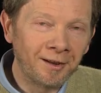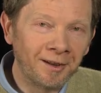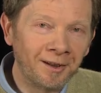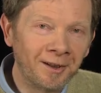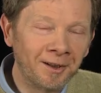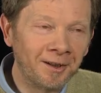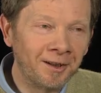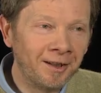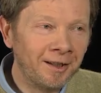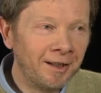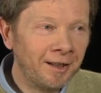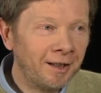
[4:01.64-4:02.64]
uh,
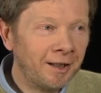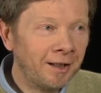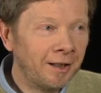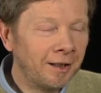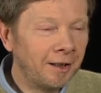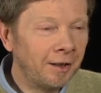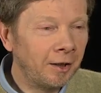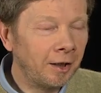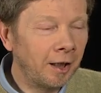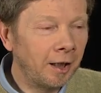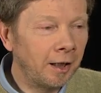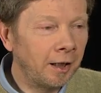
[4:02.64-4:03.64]

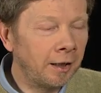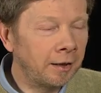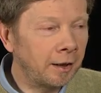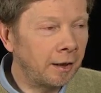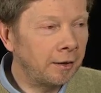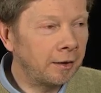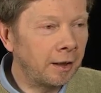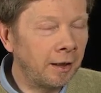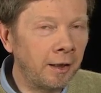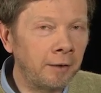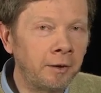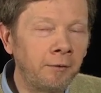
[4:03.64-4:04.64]
and
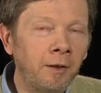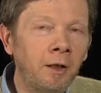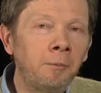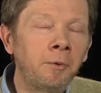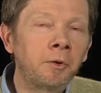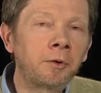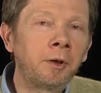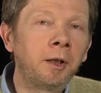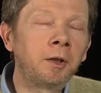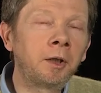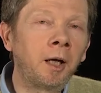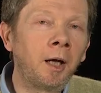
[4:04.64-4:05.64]
I developed a
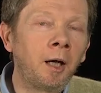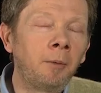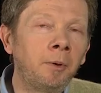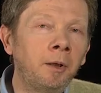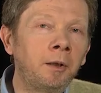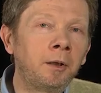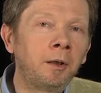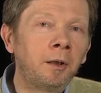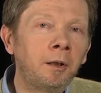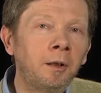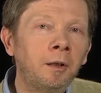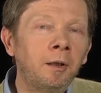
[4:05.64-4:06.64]
strange habit.
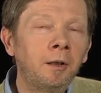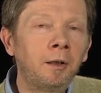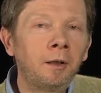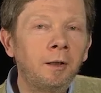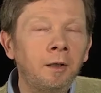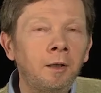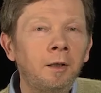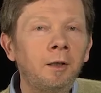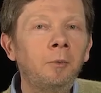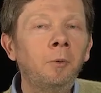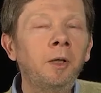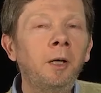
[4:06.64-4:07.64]

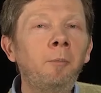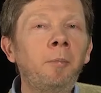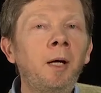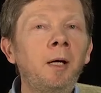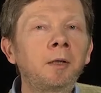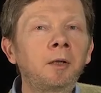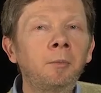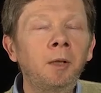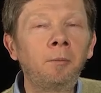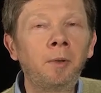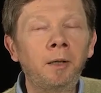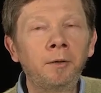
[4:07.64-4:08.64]
When I parked my
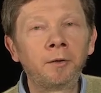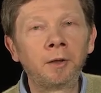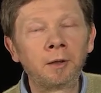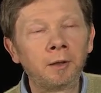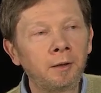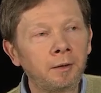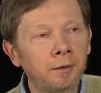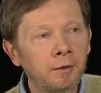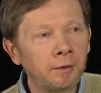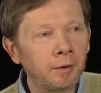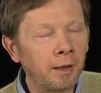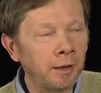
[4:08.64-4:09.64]
bicycle
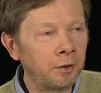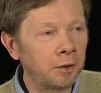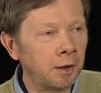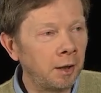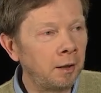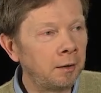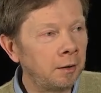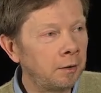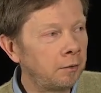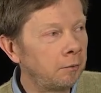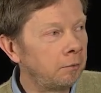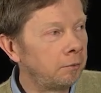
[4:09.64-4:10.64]
and chained it
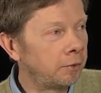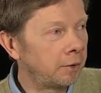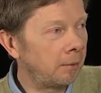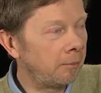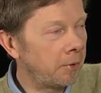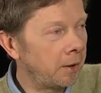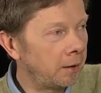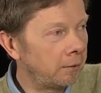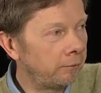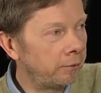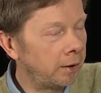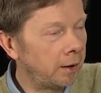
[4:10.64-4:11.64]
to something,
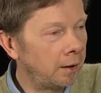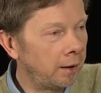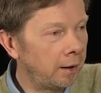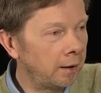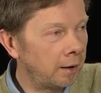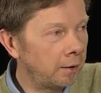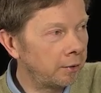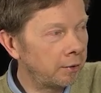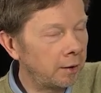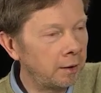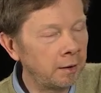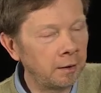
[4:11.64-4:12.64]
a railing
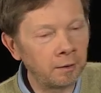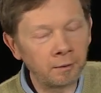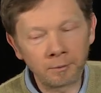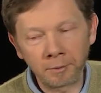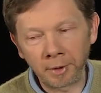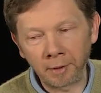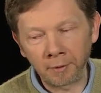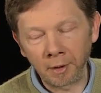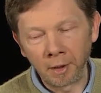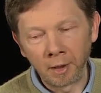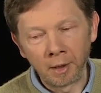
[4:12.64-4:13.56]
outside, whatever,